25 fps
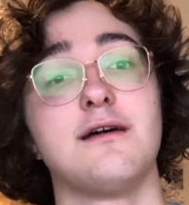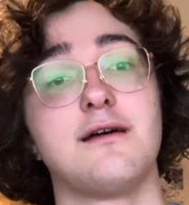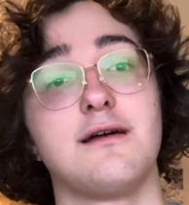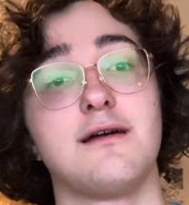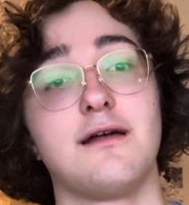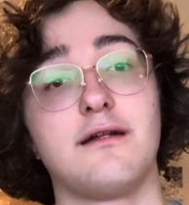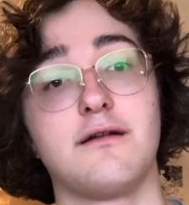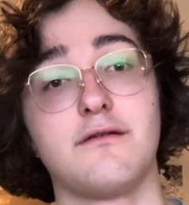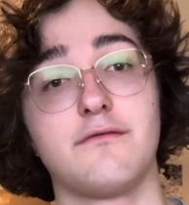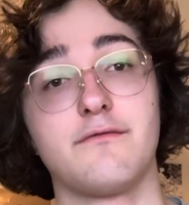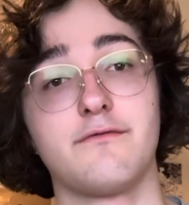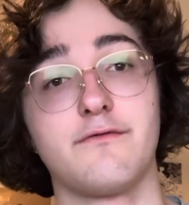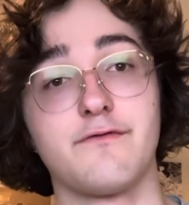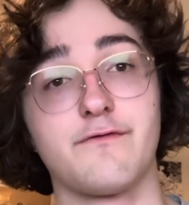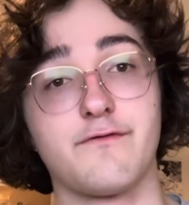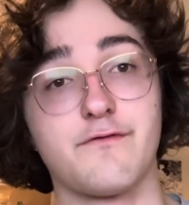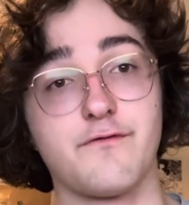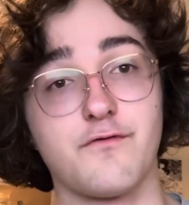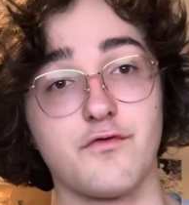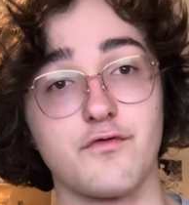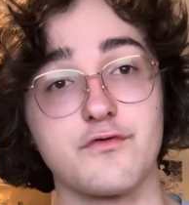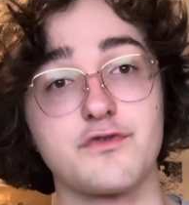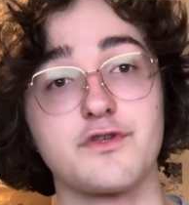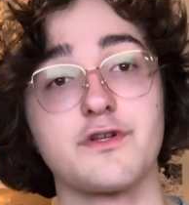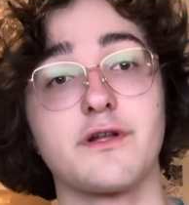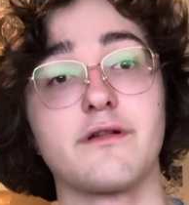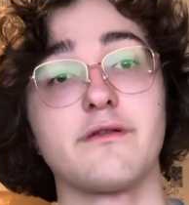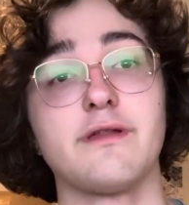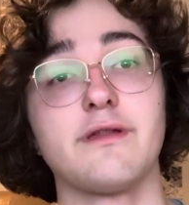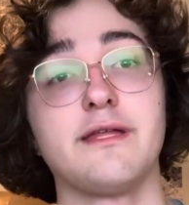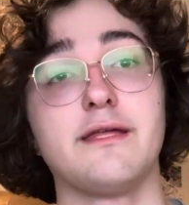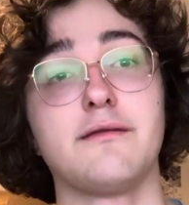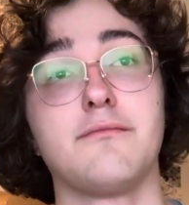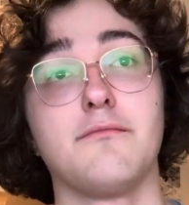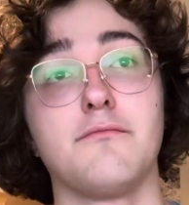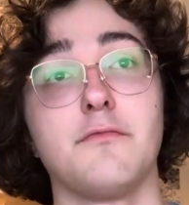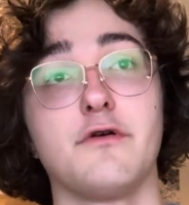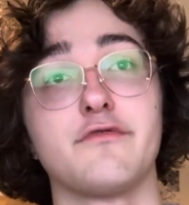And fortunately,
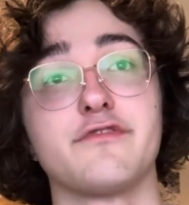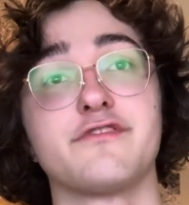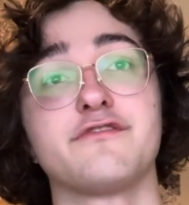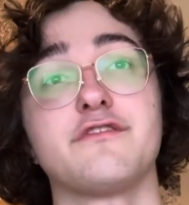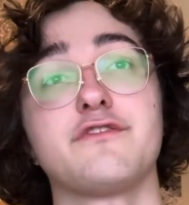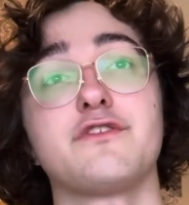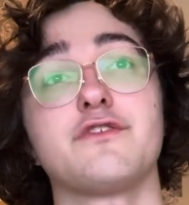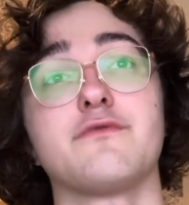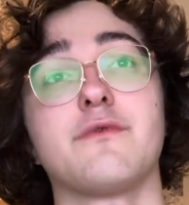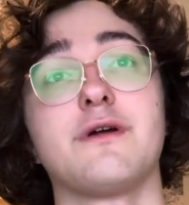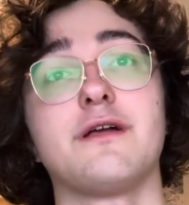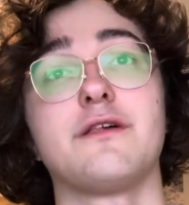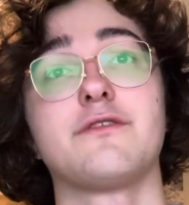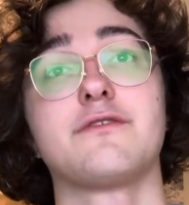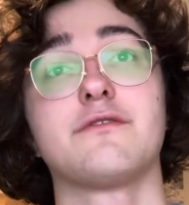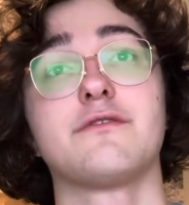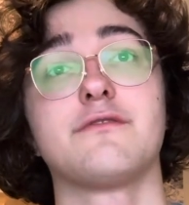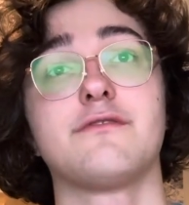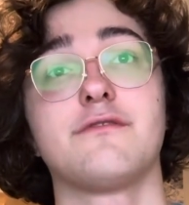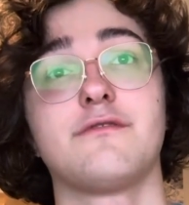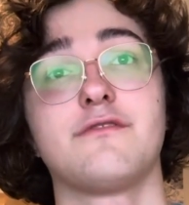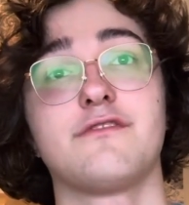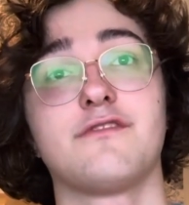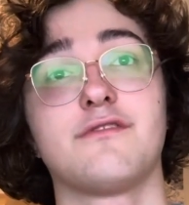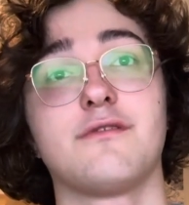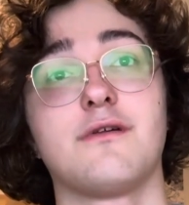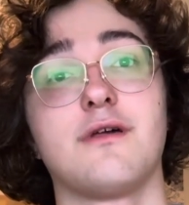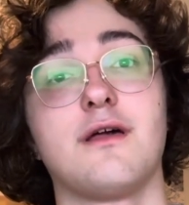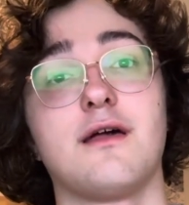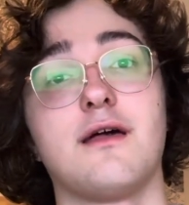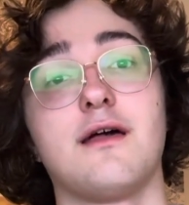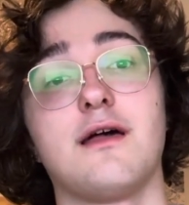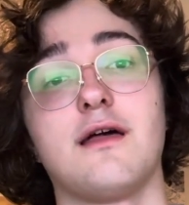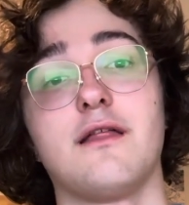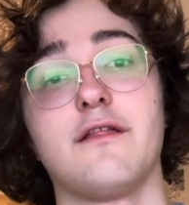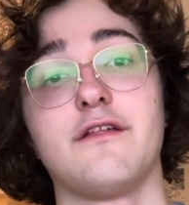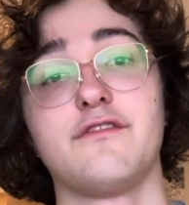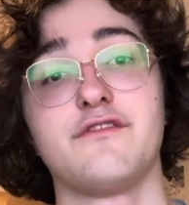in most situations,
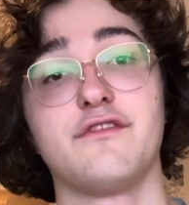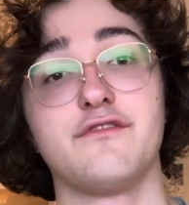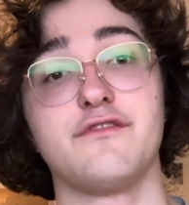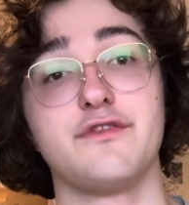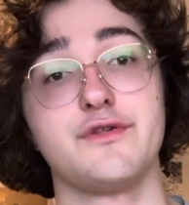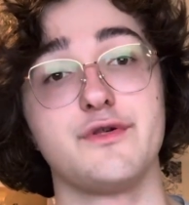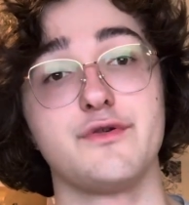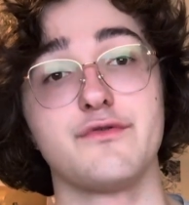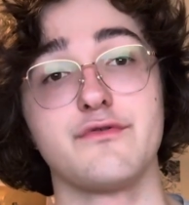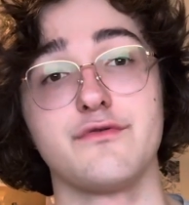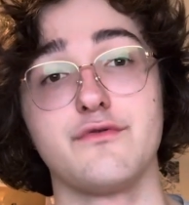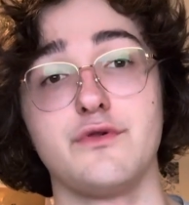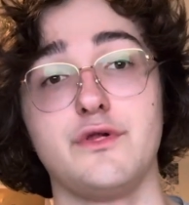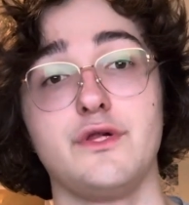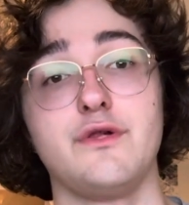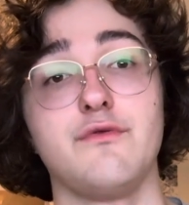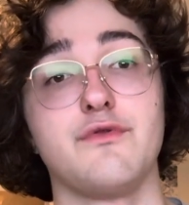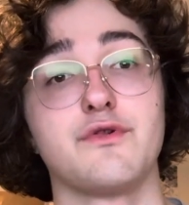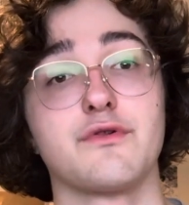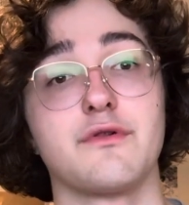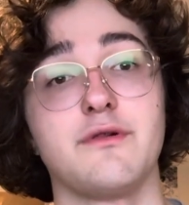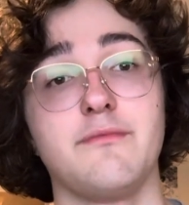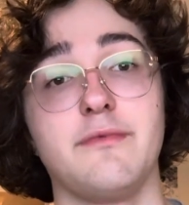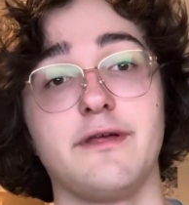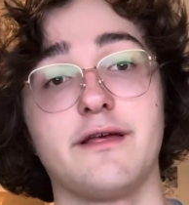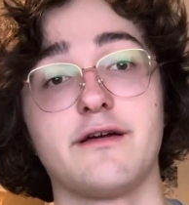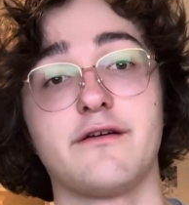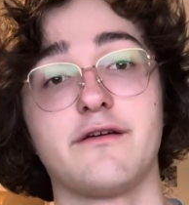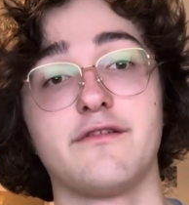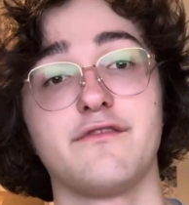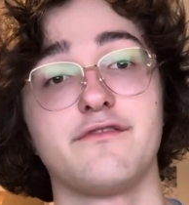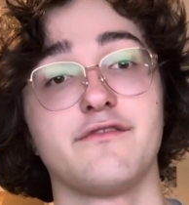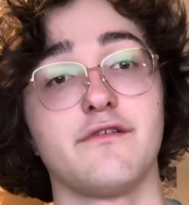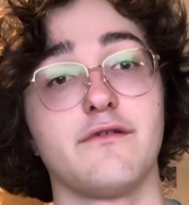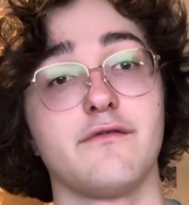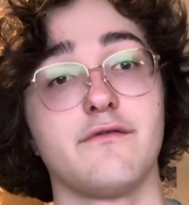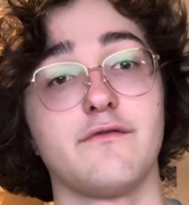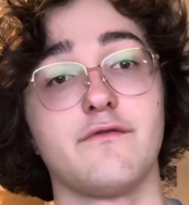this is usually
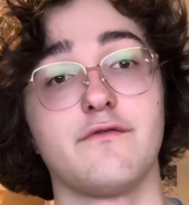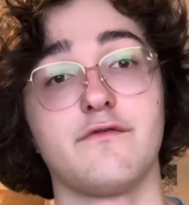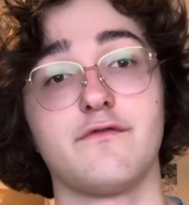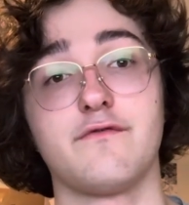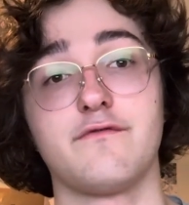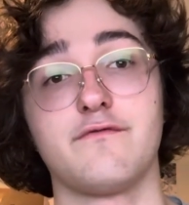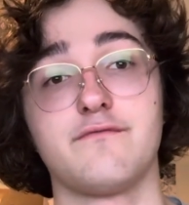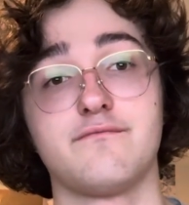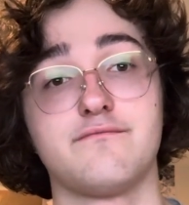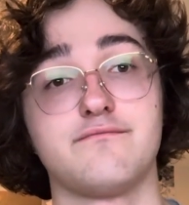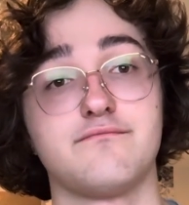because of